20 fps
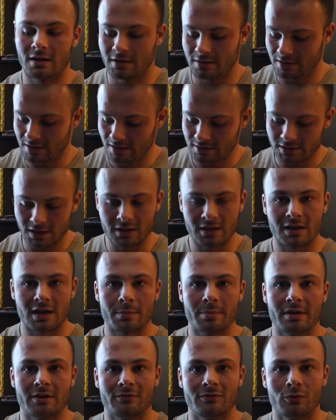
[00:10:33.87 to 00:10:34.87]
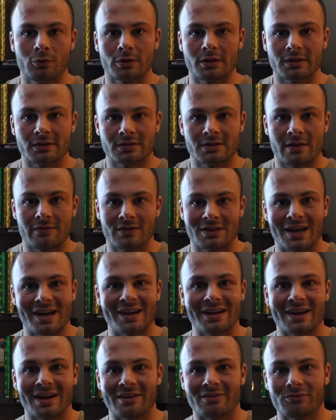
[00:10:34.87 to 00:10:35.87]
these I think I paid
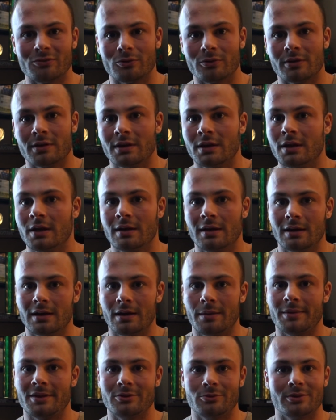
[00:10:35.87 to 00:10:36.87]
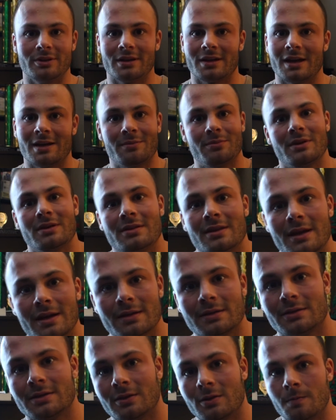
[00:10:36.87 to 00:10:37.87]
$47.99 for. I mean, you really can't beat
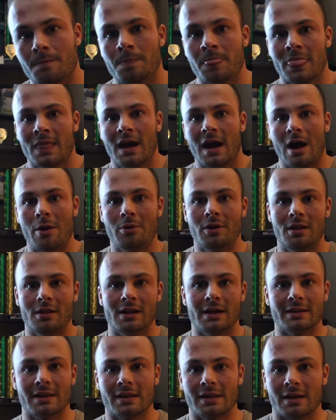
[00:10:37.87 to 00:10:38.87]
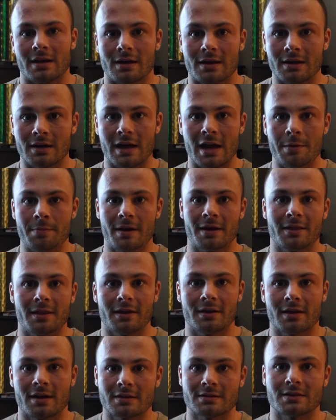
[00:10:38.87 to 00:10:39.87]
that. So I really like the Ape
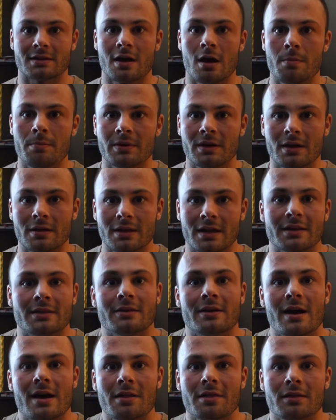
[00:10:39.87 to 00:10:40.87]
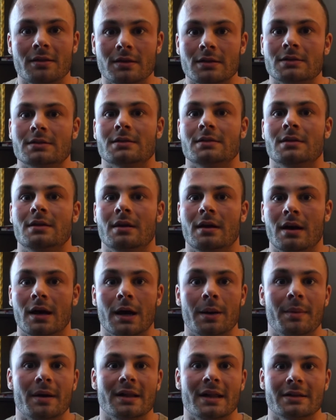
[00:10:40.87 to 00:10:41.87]
Athletic as a company. I like their athletes.
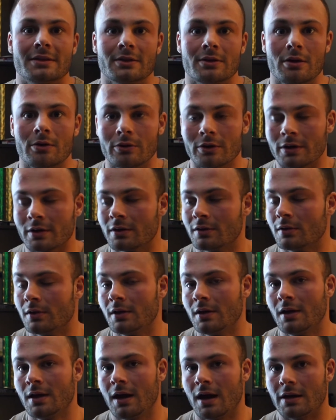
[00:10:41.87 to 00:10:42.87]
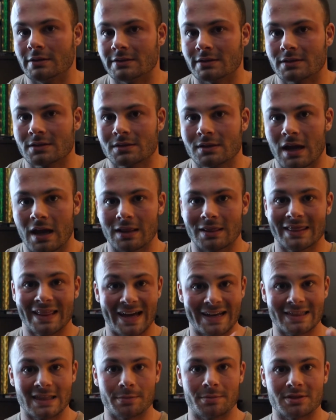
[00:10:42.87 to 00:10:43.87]
I like their owner. I
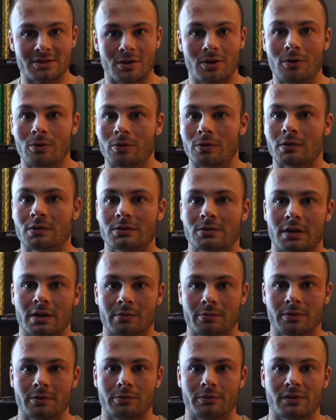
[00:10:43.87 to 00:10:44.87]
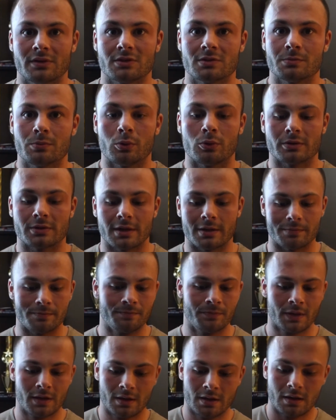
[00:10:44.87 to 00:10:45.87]
like them as a whole, so I really, really support them.
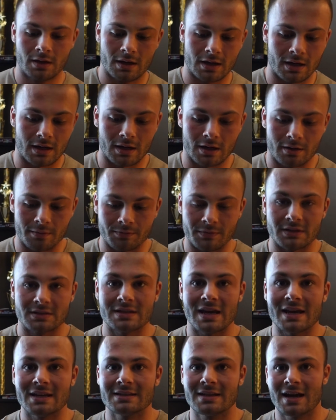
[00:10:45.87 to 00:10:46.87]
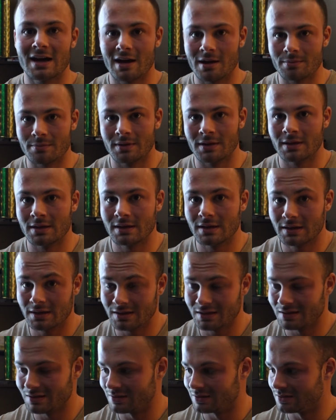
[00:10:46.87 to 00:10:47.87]
The tank top
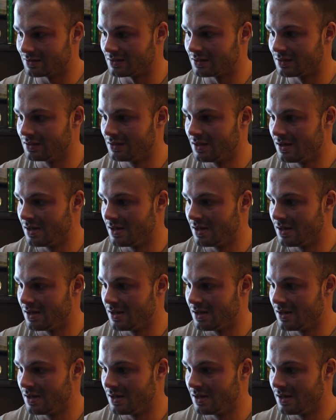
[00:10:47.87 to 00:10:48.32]
that